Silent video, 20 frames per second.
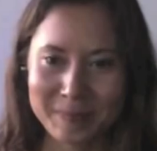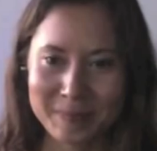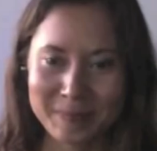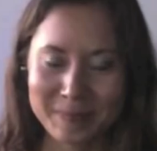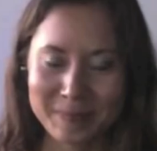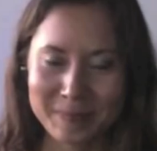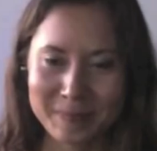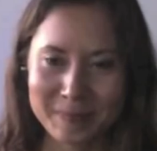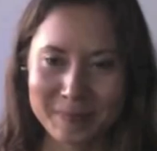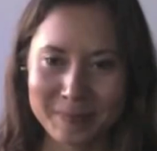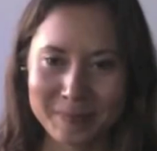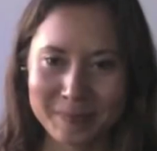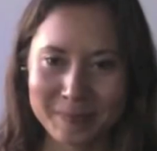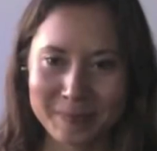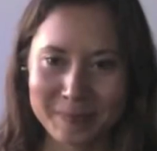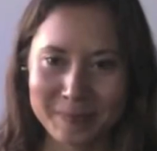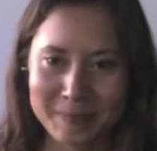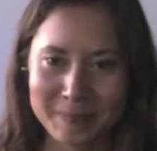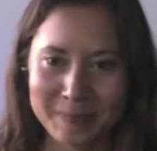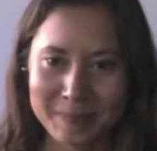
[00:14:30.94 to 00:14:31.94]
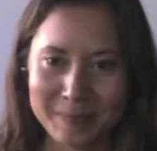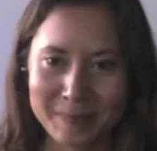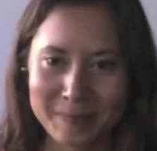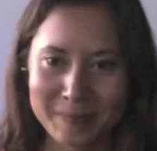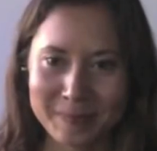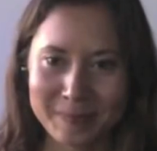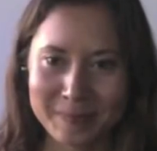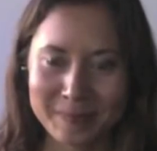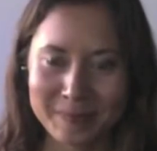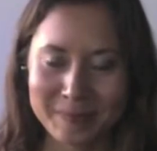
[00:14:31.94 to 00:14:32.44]

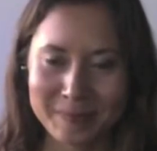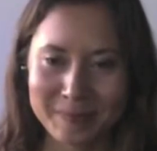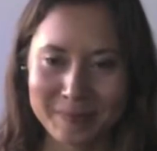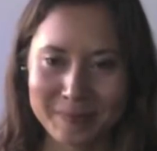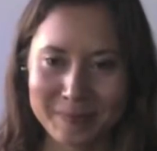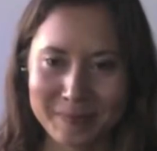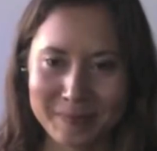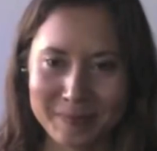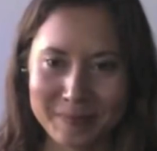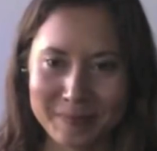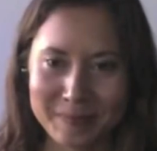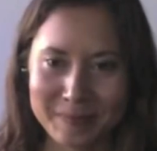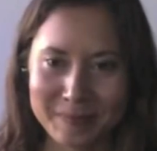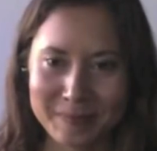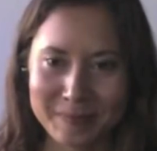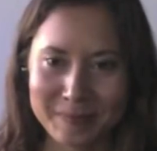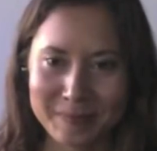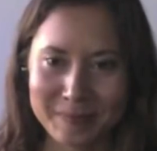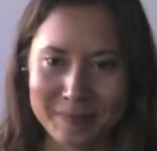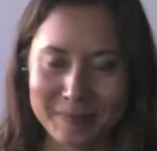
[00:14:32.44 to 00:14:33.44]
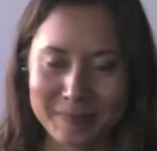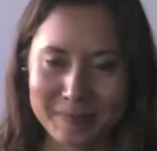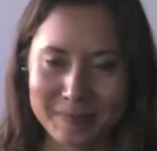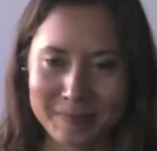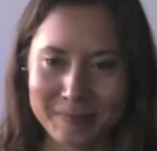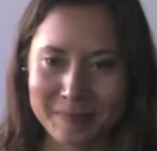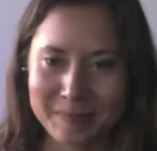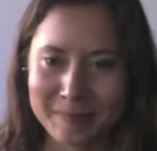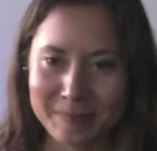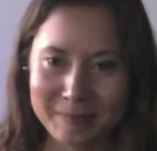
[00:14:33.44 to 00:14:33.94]

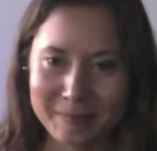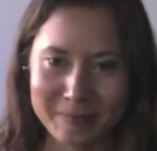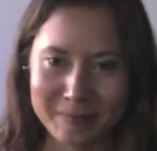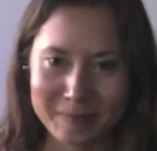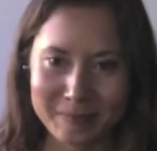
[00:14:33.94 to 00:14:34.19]
[no speech]